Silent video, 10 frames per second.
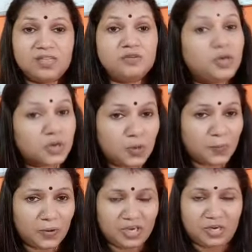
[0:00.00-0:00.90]
Here one
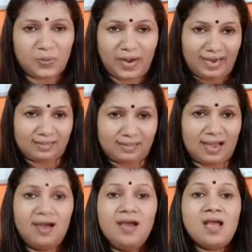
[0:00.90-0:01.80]
point kuda
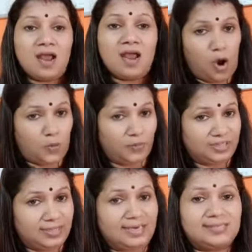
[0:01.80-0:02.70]
ezhuduga along
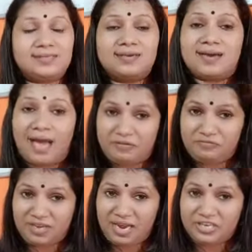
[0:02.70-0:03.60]
with its
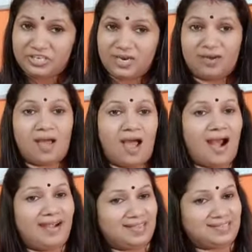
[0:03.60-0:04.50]
clarification
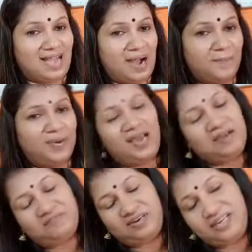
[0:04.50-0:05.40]
and example
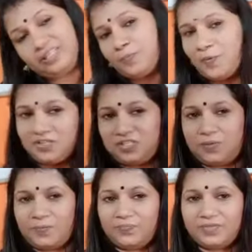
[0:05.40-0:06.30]
if it is
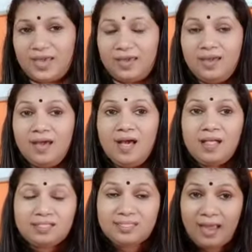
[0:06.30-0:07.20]
possible. Okay,
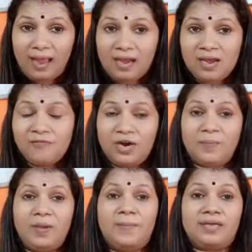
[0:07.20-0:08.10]
then what
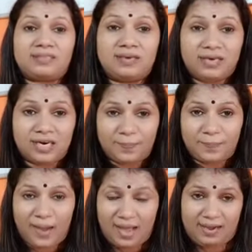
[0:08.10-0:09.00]
do you mean by third
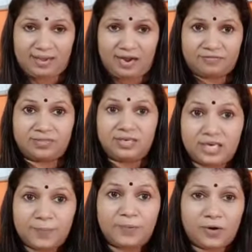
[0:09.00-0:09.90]
paragraph?
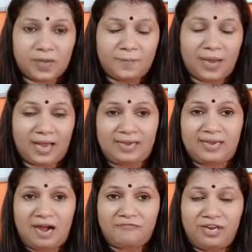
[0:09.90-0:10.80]
Third body
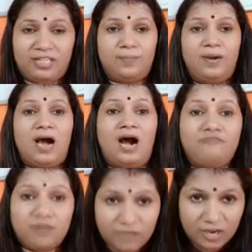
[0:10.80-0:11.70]
paragraph ne nammal
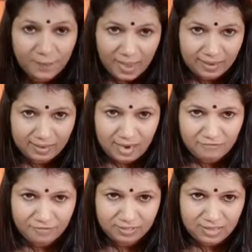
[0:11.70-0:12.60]
however
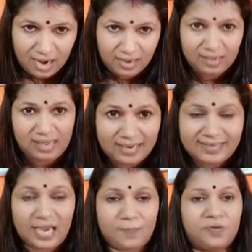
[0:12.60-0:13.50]
paragraph ennaana ee
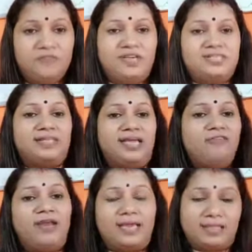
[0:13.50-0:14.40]
type of essay
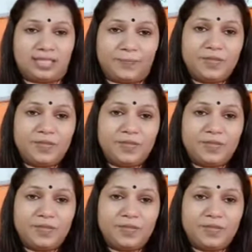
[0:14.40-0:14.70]
il vilikkunnathu.